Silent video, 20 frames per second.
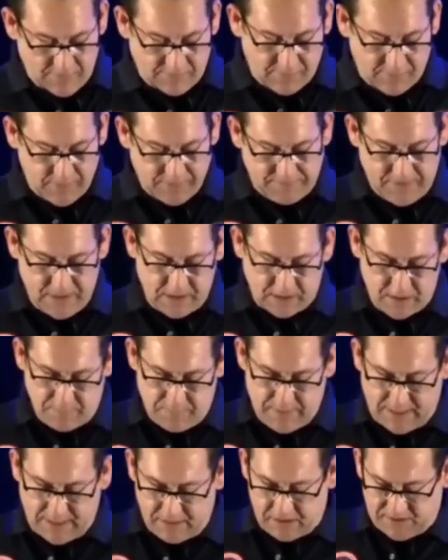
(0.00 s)
from the
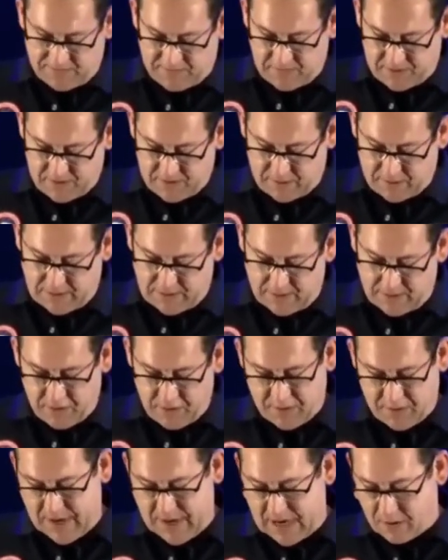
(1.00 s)
vehicle maintenance facility
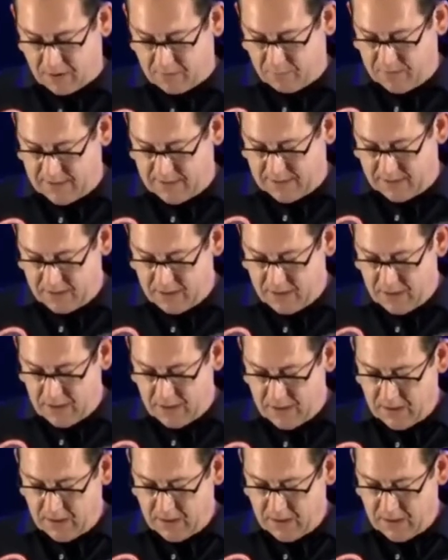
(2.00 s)
to the power plant,